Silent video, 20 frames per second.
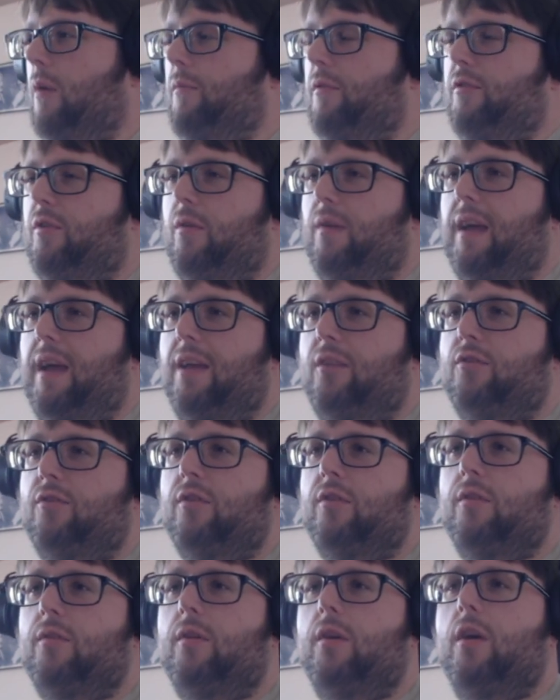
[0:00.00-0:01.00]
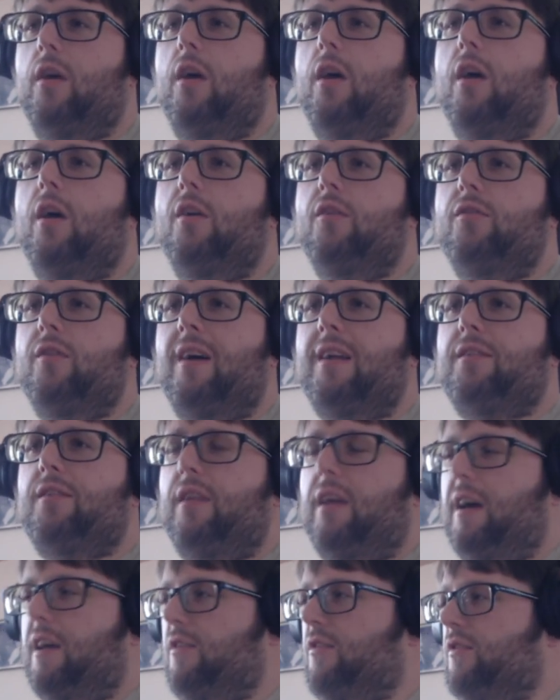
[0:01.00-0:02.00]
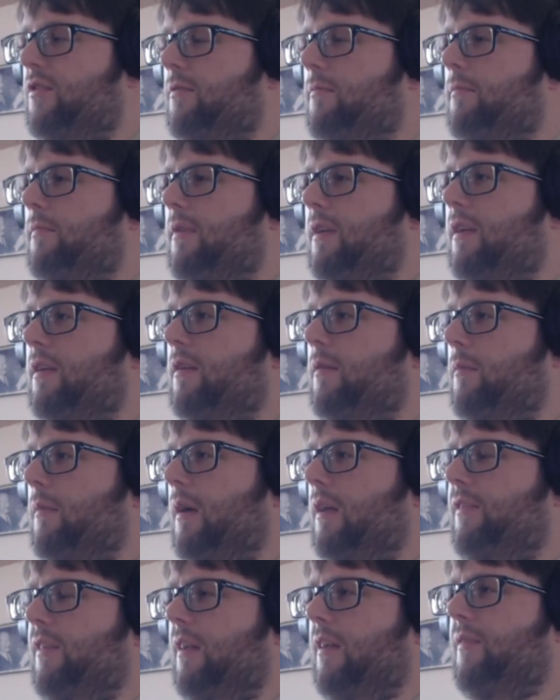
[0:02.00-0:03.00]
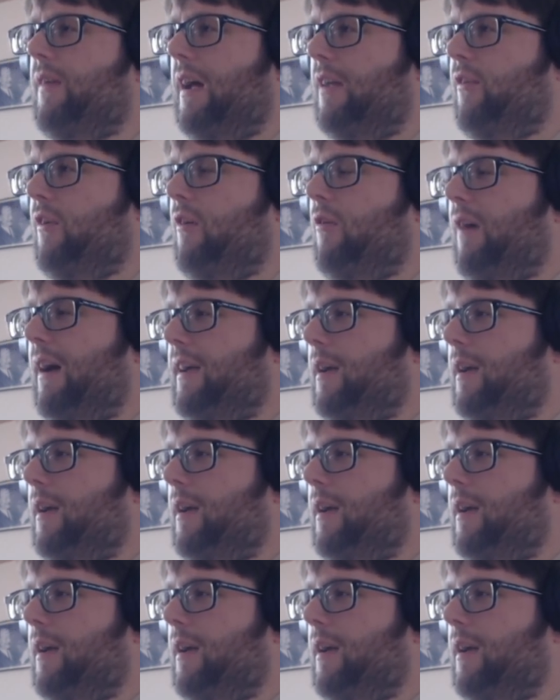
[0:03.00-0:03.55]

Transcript: for 2 days. So that's nice. It's the only thing I do like